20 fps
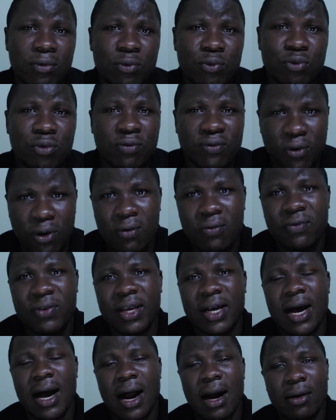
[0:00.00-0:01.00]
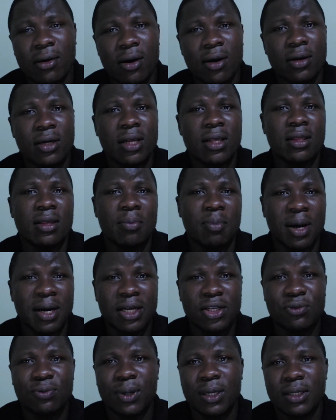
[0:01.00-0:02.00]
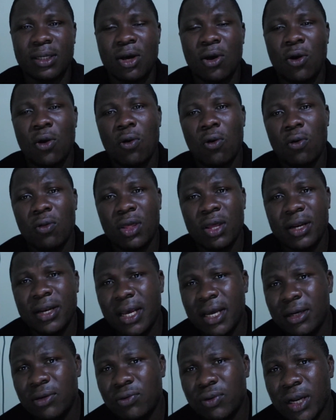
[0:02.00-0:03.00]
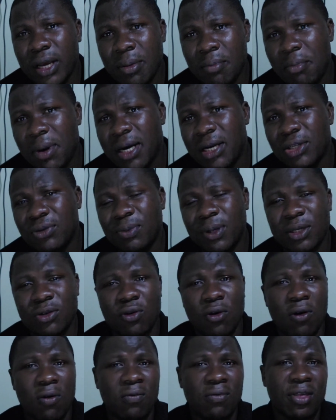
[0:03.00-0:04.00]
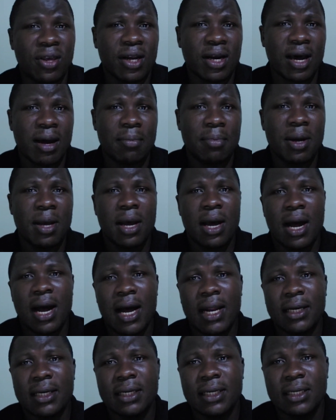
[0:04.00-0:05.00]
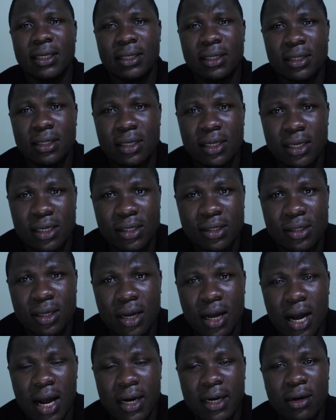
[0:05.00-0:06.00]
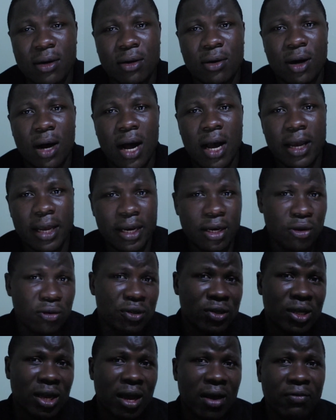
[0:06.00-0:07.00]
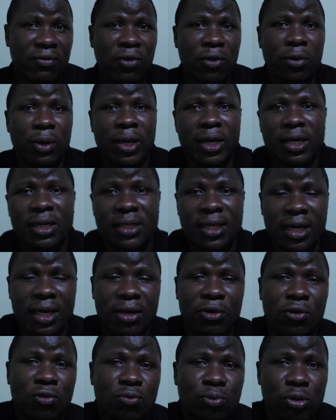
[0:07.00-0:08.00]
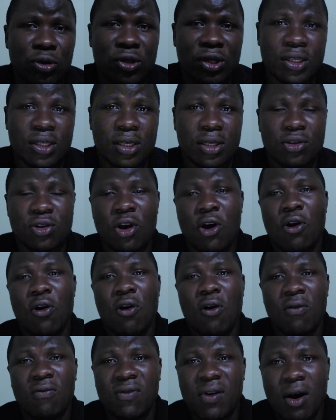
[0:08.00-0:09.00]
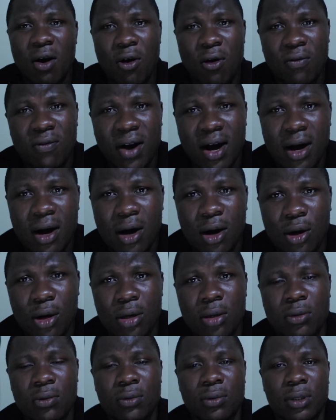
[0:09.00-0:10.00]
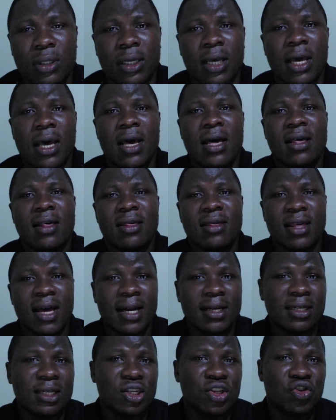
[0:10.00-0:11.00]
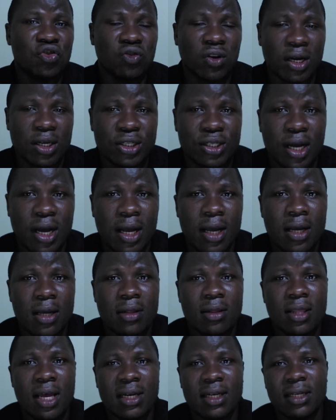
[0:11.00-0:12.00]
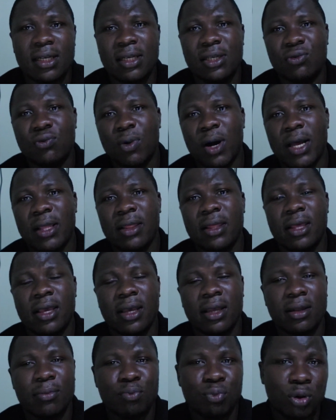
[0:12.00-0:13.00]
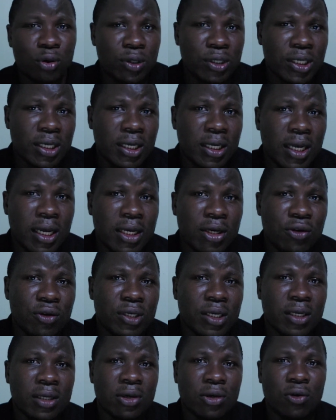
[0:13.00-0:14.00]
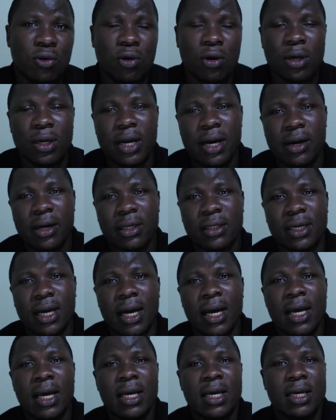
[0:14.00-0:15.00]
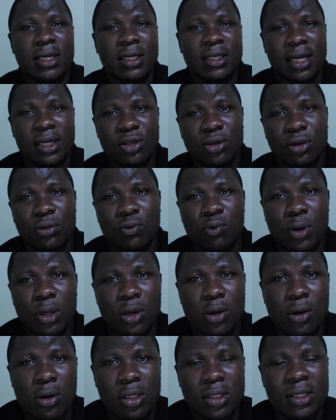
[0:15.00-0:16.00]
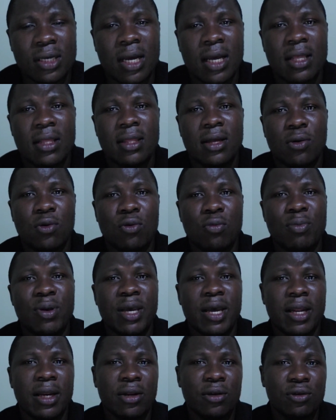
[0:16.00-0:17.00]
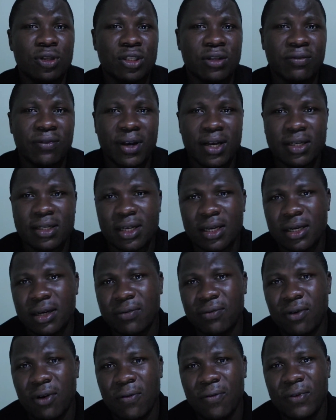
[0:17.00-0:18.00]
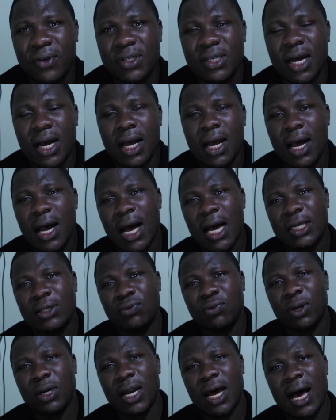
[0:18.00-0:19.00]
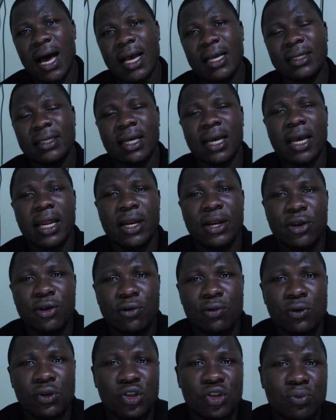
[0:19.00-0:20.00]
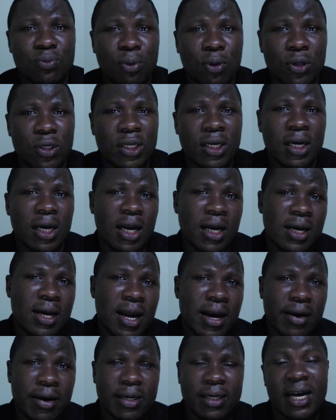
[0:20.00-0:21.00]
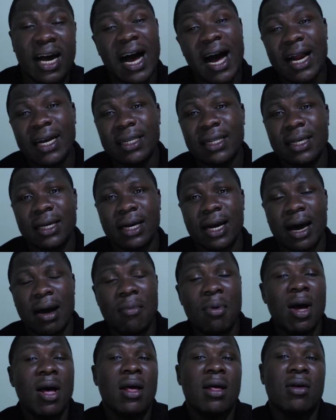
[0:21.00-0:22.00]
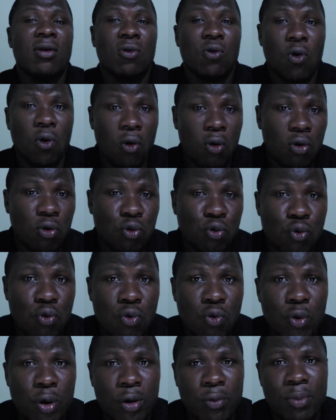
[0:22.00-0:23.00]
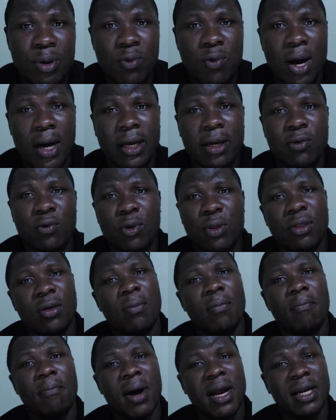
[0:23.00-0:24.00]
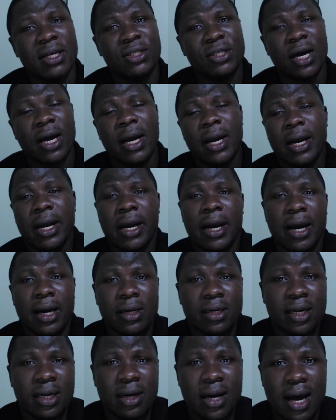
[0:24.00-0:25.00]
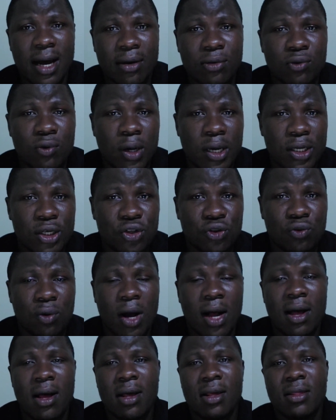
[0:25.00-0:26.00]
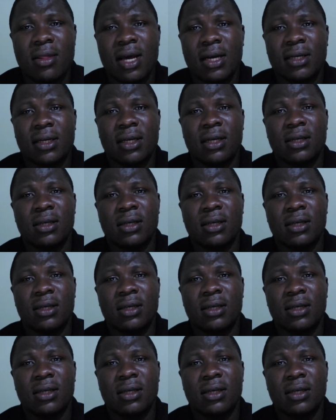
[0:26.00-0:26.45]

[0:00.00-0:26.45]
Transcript: revolving around the management or the day-to-day management of the club. And it is an Ineos have already started on processes of overhauling that structure. That is why they brought in a new technical director, Jason Wilcox. There will be a new chief executive officer, as well as a new sporting director at the club, all who will be working with manager Erik ten Hag to ensure that